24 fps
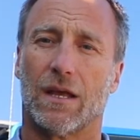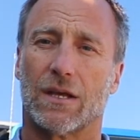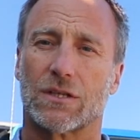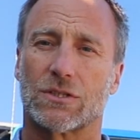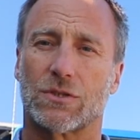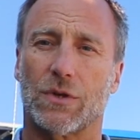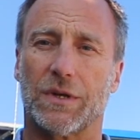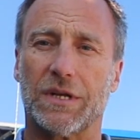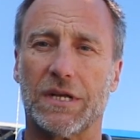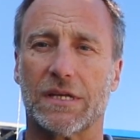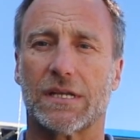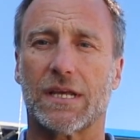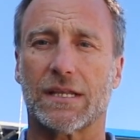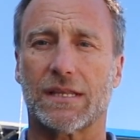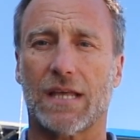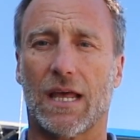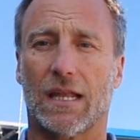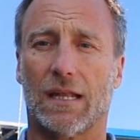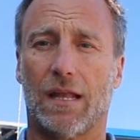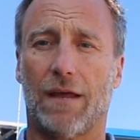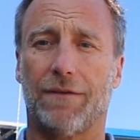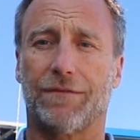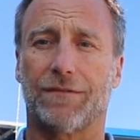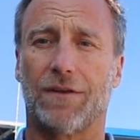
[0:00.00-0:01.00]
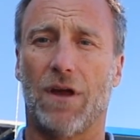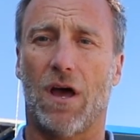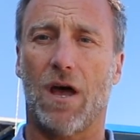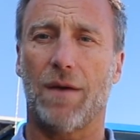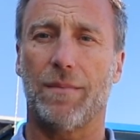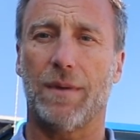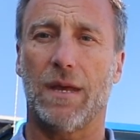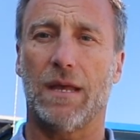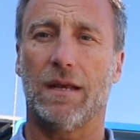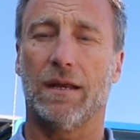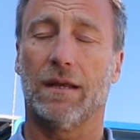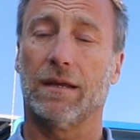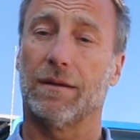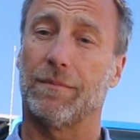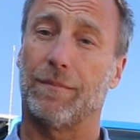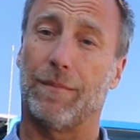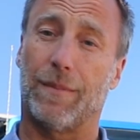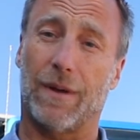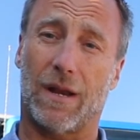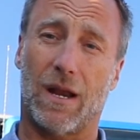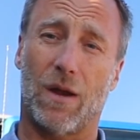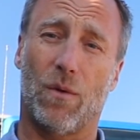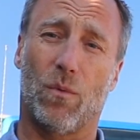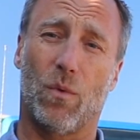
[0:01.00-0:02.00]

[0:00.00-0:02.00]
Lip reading: So I did get that left knob in, but I